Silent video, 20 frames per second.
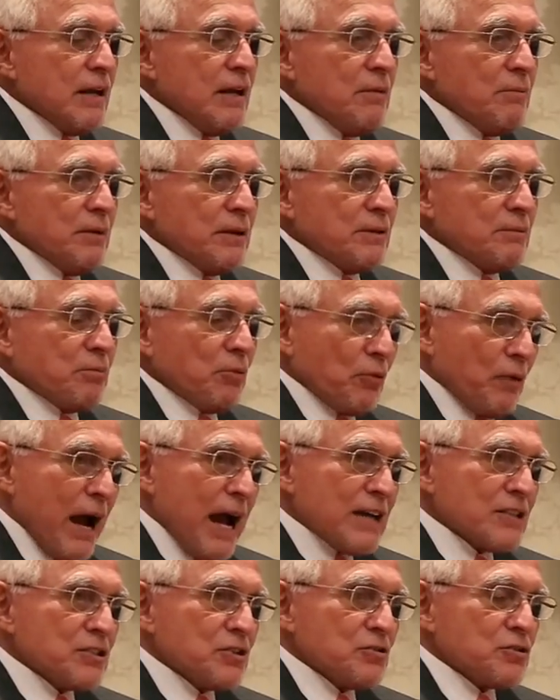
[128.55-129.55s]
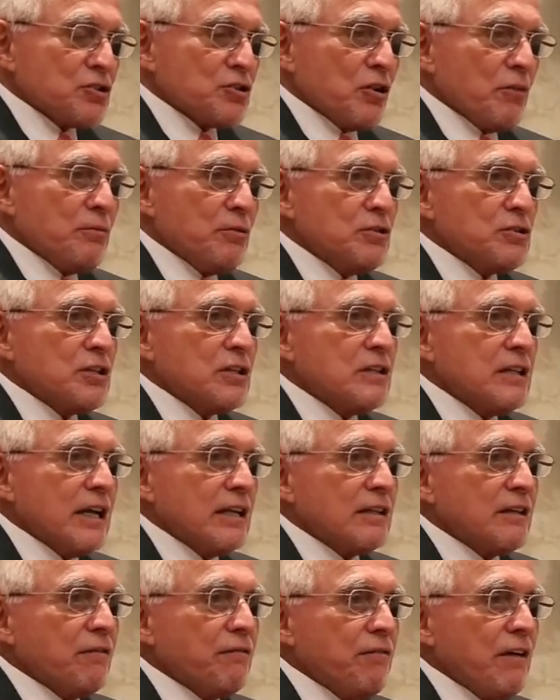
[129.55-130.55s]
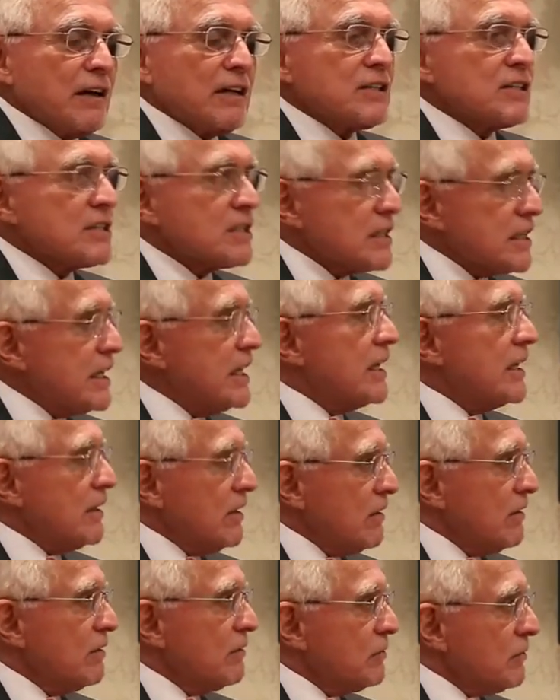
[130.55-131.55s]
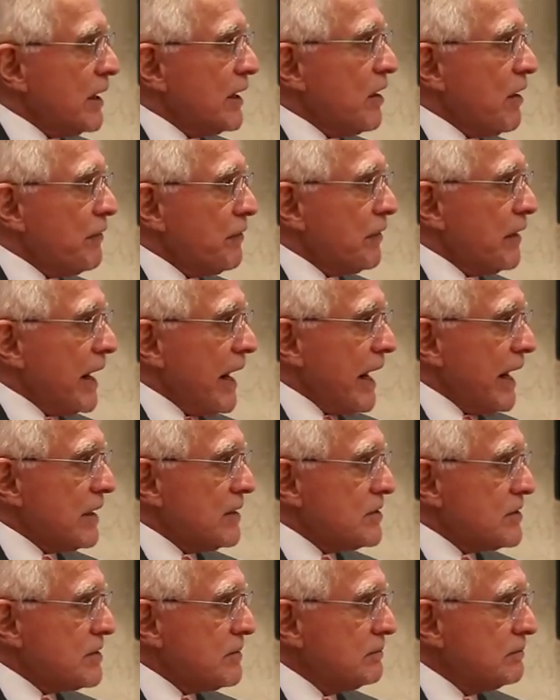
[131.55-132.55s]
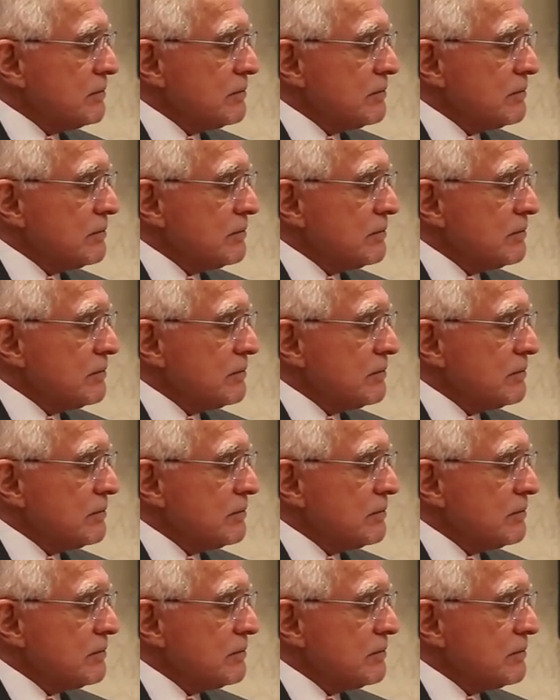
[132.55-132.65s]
but Baraxo soap used to take the fucking skin right off your hands.